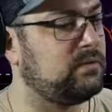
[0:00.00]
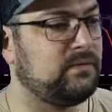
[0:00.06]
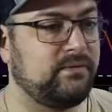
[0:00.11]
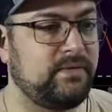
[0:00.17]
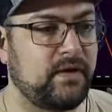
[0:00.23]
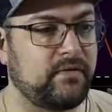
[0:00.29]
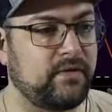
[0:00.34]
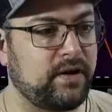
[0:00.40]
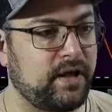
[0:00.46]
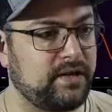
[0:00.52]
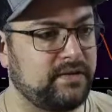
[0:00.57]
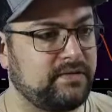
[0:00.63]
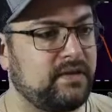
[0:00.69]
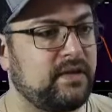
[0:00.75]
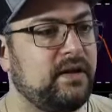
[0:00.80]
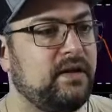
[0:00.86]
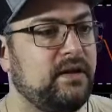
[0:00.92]
Very
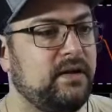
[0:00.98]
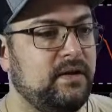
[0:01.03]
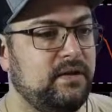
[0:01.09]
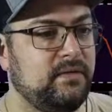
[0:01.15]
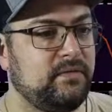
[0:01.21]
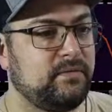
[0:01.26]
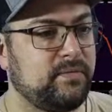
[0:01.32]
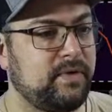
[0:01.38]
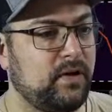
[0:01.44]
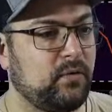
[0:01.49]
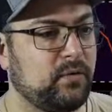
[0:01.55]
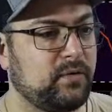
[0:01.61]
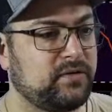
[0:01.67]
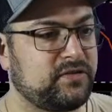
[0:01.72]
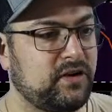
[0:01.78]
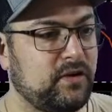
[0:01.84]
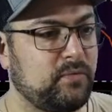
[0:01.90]
nice. And then we're
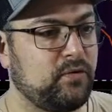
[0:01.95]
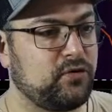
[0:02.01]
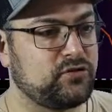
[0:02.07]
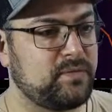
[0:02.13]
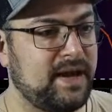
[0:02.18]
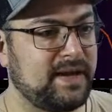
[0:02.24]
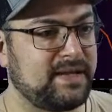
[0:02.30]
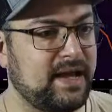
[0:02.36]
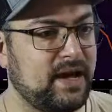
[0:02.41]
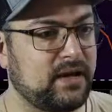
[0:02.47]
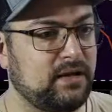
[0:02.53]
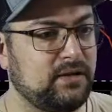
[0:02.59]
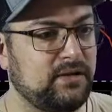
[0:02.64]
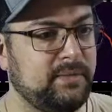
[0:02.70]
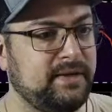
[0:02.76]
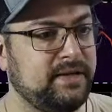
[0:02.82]
going to start to push back down a little bit.